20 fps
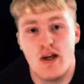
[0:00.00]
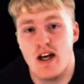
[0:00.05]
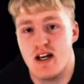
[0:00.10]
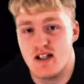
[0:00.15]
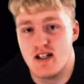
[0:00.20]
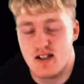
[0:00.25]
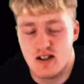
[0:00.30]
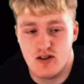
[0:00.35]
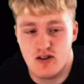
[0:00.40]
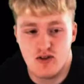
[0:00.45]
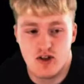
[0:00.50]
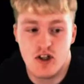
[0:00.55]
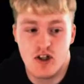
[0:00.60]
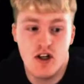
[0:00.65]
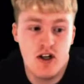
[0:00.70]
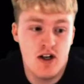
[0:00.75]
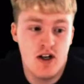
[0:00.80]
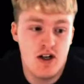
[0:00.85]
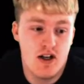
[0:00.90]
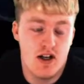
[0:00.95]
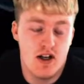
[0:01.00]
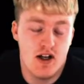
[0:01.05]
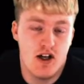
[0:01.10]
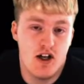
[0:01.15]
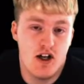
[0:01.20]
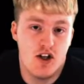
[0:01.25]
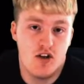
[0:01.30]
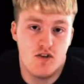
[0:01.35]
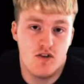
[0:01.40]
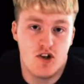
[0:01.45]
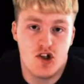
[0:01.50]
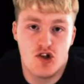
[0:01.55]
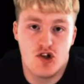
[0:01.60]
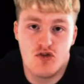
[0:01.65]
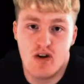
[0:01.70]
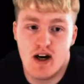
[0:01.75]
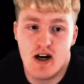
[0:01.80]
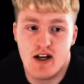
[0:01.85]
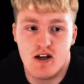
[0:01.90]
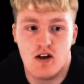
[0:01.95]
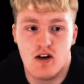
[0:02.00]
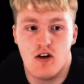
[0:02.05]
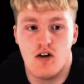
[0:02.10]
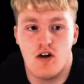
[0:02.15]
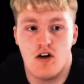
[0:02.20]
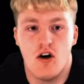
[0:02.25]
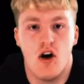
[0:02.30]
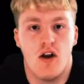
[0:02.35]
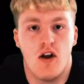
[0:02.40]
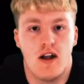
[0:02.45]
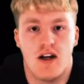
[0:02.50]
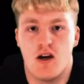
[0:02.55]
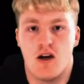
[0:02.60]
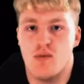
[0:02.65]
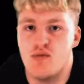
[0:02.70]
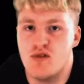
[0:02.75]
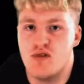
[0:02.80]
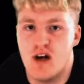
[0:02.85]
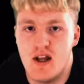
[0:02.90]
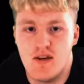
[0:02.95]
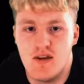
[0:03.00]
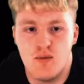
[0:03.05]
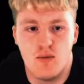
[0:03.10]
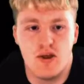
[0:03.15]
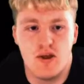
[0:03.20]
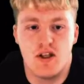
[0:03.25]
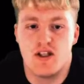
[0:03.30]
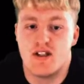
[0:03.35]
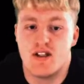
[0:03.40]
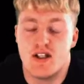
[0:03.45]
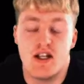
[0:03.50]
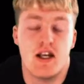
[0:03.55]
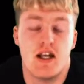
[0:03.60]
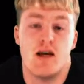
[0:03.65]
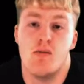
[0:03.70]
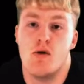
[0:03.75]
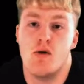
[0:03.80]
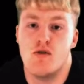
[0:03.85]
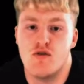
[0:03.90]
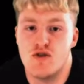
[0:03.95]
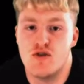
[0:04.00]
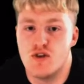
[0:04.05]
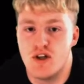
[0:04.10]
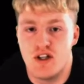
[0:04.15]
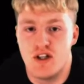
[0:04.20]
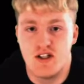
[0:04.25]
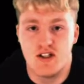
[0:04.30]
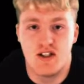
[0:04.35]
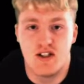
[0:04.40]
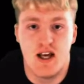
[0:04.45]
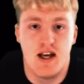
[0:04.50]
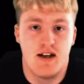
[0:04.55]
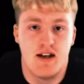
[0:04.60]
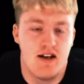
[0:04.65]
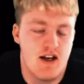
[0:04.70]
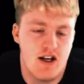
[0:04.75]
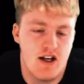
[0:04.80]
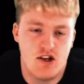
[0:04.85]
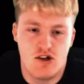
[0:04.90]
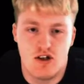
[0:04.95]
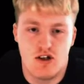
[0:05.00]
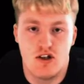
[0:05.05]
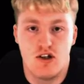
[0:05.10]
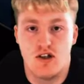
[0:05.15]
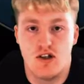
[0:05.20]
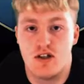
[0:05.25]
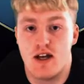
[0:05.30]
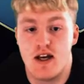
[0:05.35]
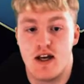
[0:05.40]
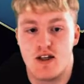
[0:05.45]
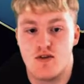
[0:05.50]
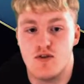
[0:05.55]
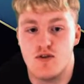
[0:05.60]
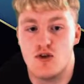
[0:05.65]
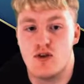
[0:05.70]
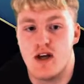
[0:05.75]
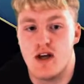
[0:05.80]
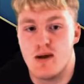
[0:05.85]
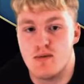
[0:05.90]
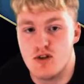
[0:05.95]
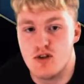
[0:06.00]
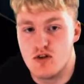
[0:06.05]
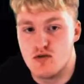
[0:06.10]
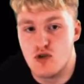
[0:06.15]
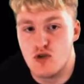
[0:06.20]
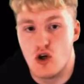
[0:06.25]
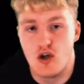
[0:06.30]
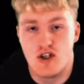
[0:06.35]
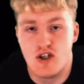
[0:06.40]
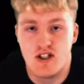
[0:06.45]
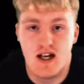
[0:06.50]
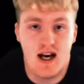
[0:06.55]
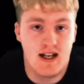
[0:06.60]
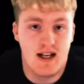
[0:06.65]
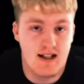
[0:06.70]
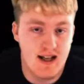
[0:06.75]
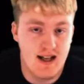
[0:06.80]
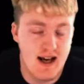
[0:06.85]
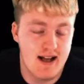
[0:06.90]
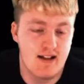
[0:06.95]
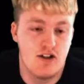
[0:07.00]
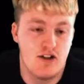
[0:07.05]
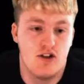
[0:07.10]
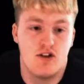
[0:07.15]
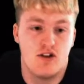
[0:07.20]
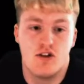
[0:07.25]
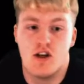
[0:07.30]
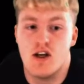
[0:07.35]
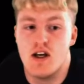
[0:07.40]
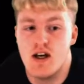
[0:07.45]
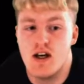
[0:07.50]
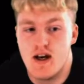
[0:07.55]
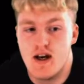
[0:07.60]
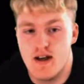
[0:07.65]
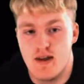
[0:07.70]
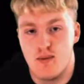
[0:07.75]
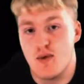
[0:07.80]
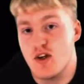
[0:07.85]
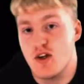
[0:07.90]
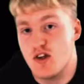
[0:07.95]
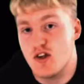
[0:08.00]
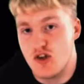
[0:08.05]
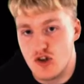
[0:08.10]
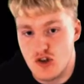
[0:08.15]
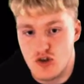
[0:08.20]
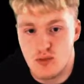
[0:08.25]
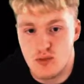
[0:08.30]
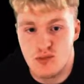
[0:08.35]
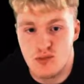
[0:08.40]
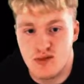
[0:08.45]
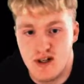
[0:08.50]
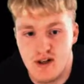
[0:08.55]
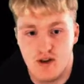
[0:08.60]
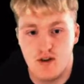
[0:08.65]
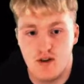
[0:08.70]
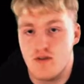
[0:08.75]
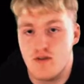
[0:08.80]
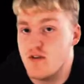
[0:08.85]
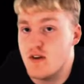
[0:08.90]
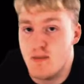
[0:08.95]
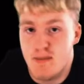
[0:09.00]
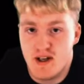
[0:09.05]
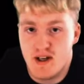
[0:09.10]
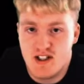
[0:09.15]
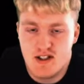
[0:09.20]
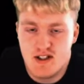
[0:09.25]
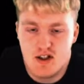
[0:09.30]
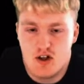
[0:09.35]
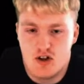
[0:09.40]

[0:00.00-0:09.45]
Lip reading: ourselves another striker or like a Brandt, we can stick him up front instead. So it gets full chem to Royce and Haaland, and then we can just sub Brandt off for Messi or